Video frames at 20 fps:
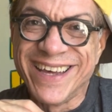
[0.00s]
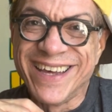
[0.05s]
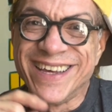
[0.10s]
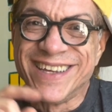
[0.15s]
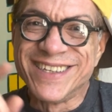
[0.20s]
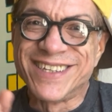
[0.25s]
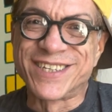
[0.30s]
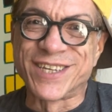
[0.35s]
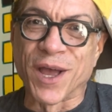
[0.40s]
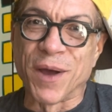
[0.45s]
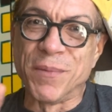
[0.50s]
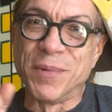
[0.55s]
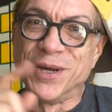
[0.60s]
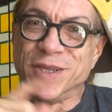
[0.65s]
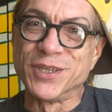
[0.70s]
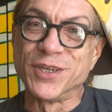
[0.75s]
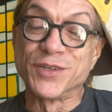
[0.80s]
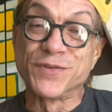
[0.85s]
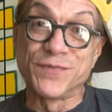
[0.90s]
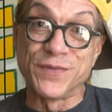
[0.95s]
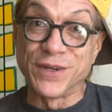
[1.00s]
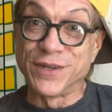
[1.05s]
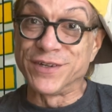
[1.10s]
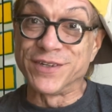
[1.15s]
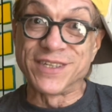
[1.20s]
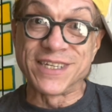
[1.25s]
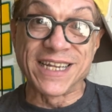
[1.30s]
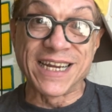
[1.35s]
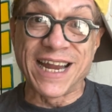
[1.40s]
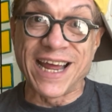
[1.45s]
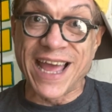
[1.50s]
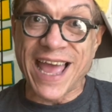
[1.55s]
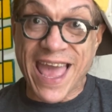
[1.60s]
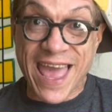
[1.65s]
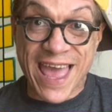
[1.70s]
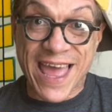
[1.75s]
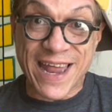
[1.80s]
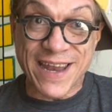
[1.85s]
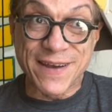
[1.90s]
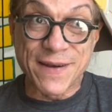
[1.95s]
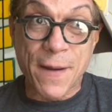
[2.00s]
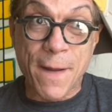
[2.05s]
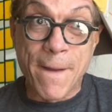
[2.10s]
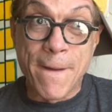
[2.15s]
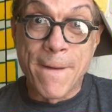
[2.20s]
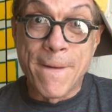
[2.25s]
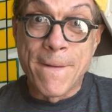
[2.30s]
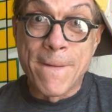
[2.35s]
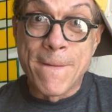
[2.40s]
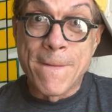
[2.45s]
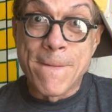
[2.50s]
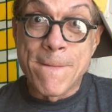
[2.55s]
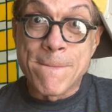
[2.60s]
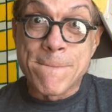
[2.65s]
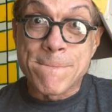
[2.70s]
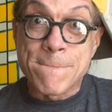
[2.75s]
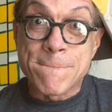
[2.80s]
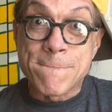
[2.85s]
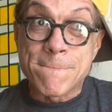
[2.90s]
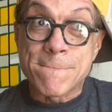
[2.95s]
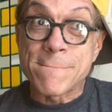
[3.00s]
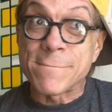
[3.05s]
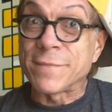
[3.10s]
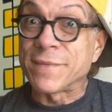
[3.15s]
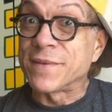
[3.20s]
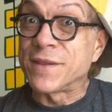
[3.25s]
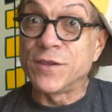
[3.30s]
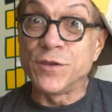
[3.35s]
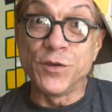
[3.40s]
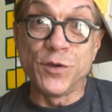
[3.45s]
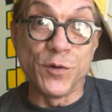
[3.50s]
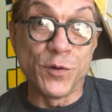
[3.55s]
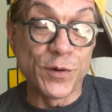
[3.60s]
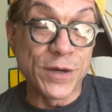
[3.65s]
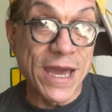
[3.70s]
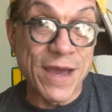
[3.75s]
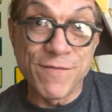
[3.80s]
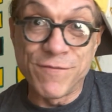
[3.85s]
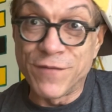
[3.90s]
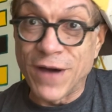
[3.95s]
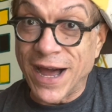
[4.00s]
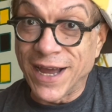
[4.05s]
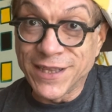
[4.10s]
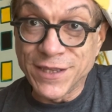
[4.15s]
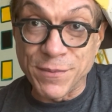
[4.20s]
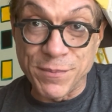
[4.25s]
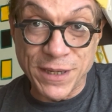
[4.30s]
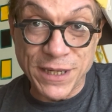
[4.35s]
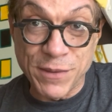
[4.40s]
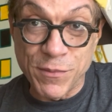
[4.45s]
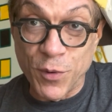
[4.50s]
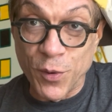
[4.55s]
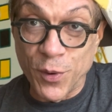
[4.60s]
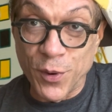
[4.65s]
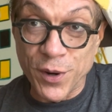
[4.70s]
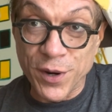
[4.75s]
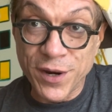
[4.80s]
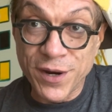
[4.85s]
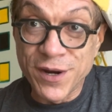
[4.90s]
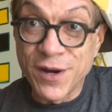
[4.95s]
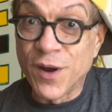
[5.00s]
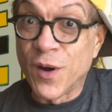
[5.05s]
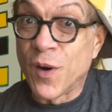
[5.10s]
Some of those figures that I had, you can't find them anymore.